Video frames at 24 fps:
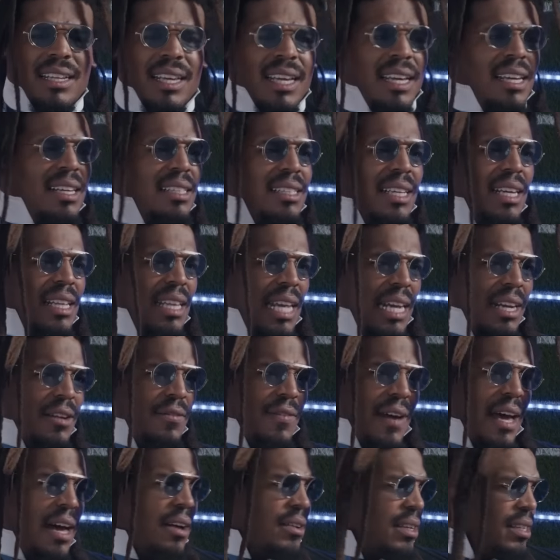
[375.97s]
Yeah, the Atlanta
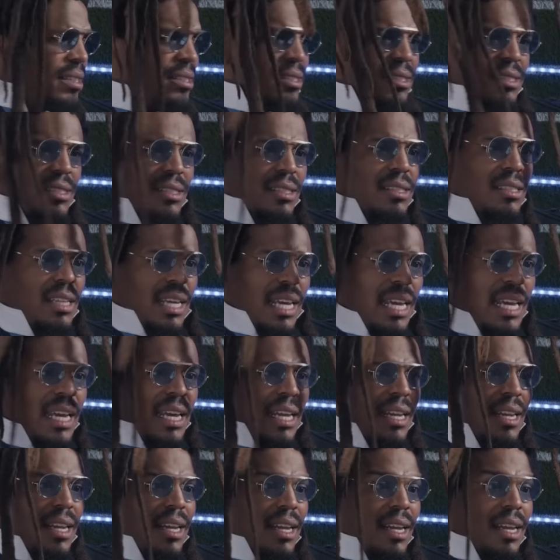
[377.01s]
Falcons
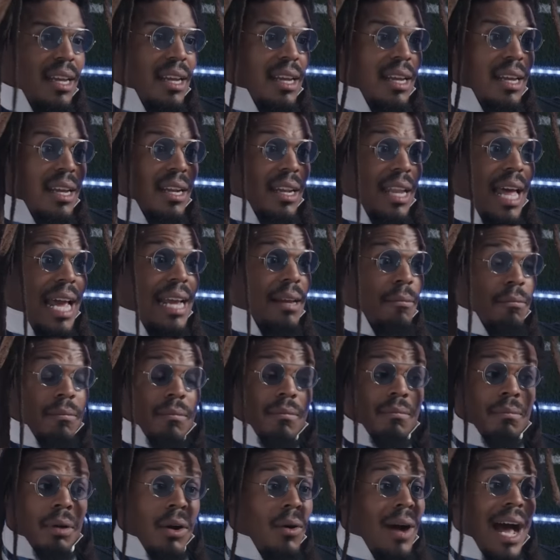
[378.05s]
hit. Mm. Like,
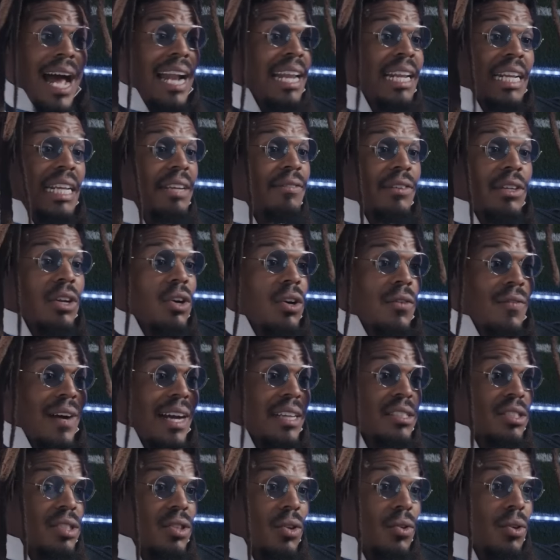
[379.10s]
bro, I didn't even know if I
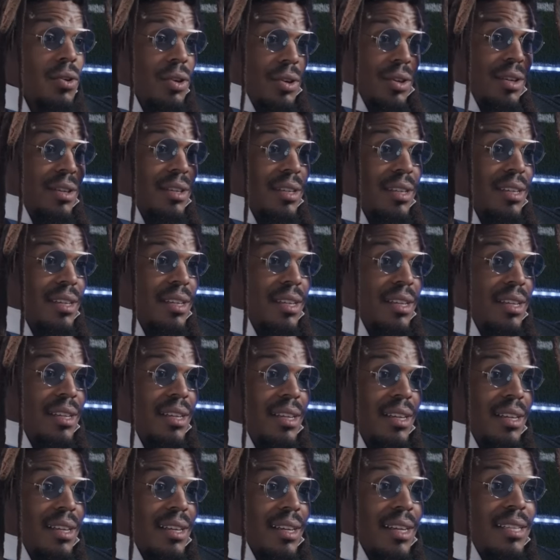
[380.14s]
scored.
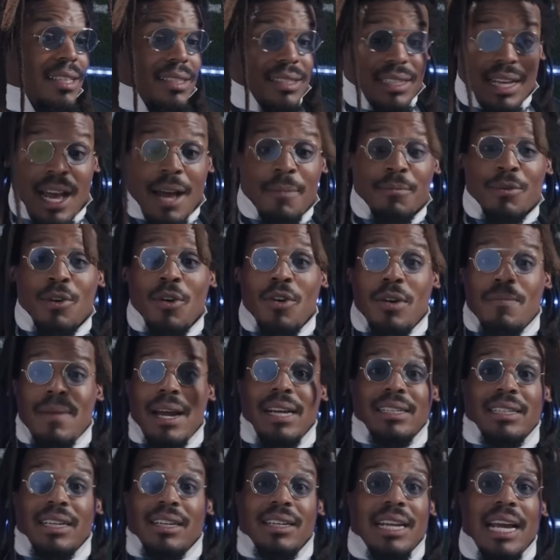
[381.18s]
Because I'm going
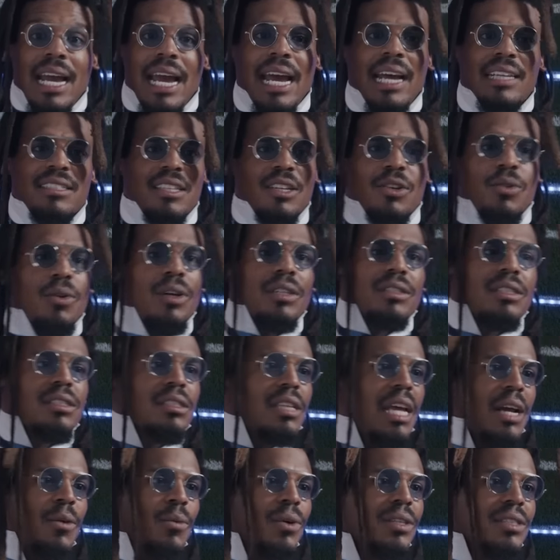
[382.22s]
back there and they're asking questions
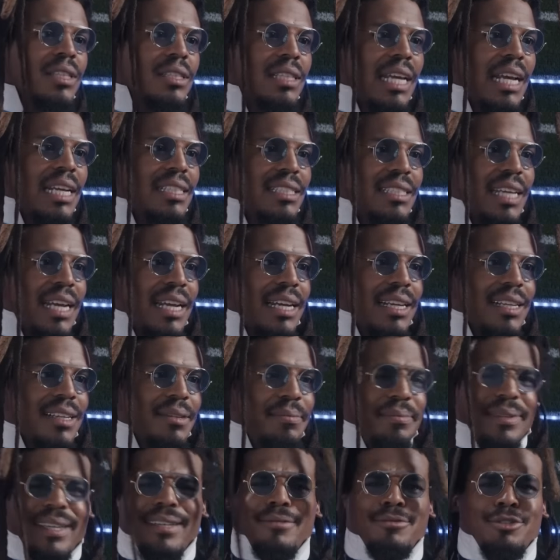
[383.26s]
like, what's today's date?
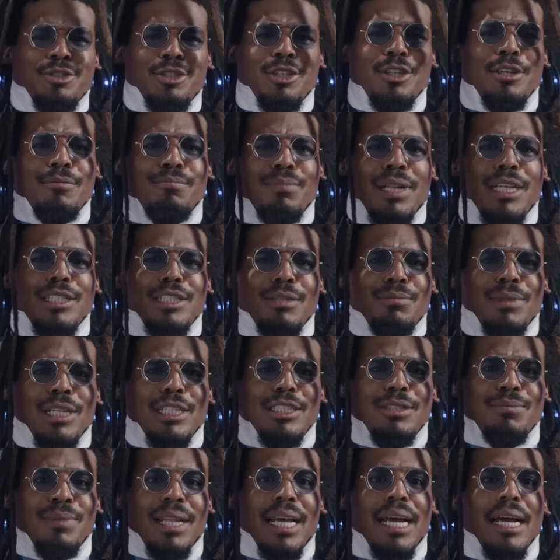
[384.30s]
I'm like, shit, blah, blah,
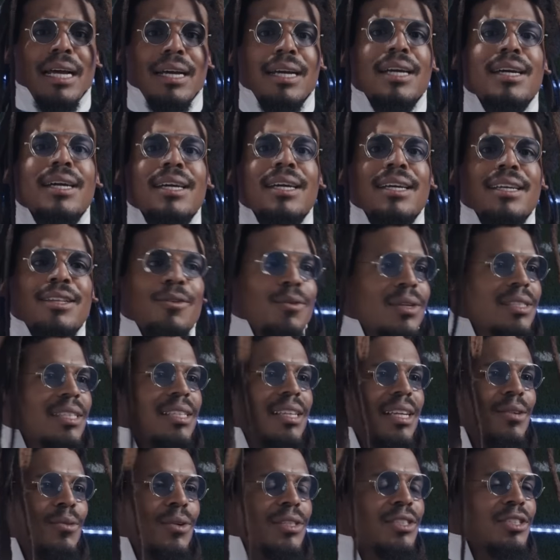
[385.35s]
blah, blah.
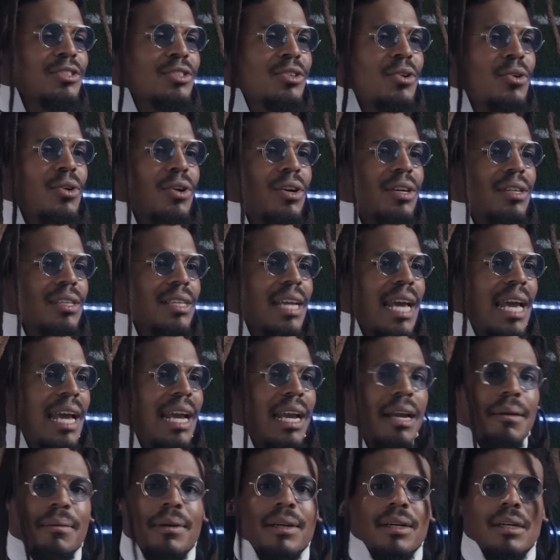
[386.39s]
What's the score of the
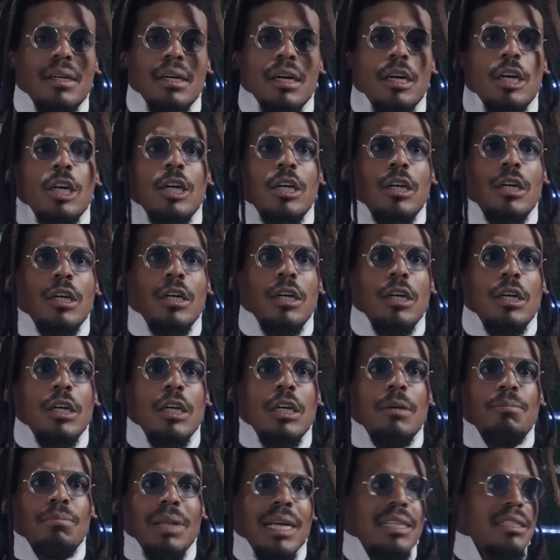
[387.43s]
game?
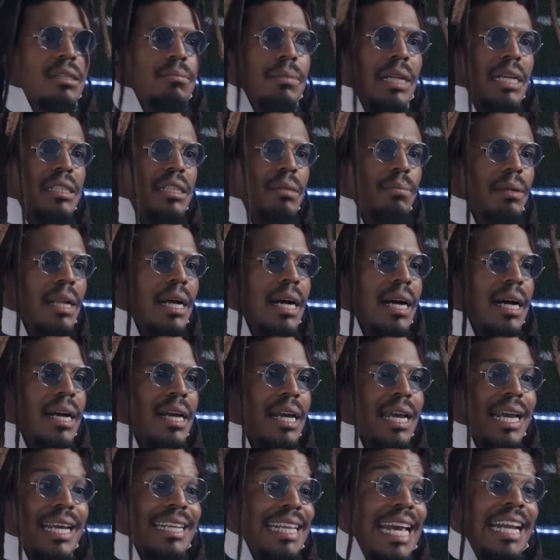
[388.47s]
Blah, blah, blah, blah.
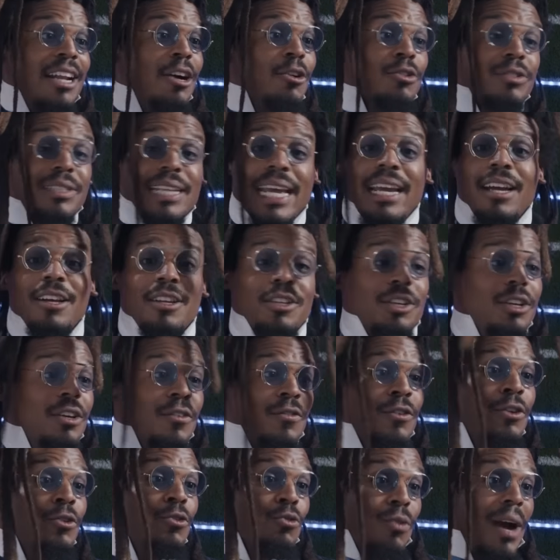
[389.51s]
They don't tell you
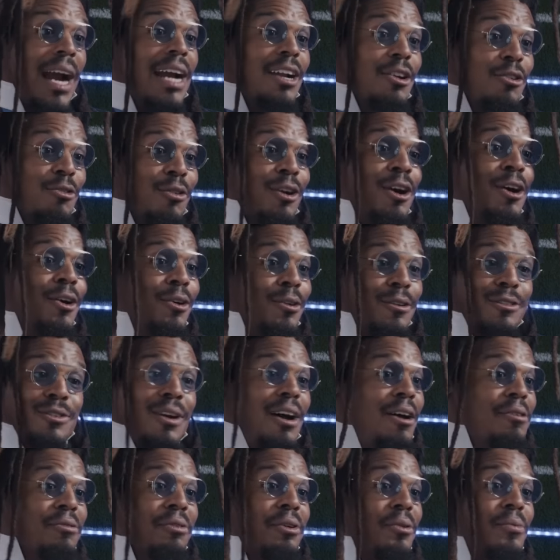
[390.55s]
if you right or wrong. So
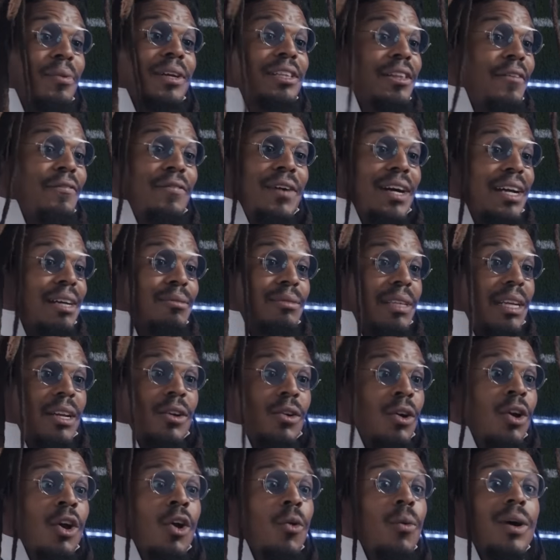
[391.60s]
I don't know what the fuck I'm
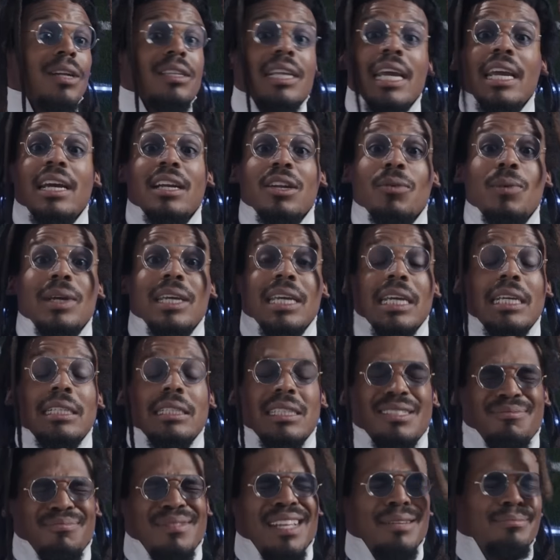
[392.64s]
saying. What day of the week is
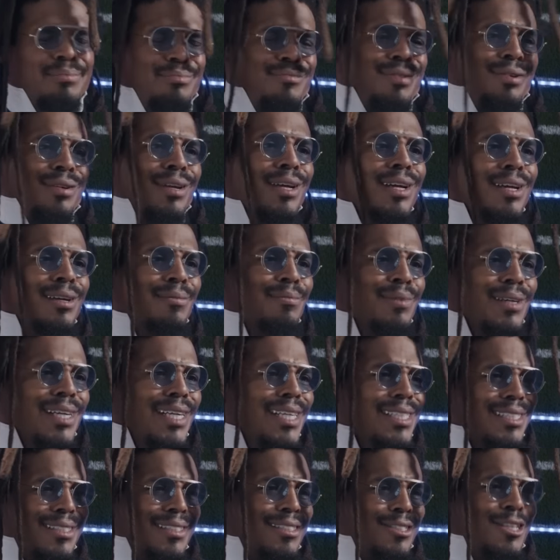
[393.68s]
it? Bro,
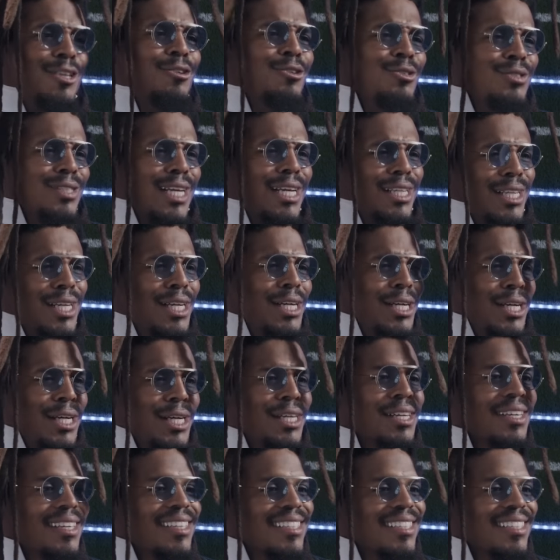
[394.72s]
it's Tuesday, duh.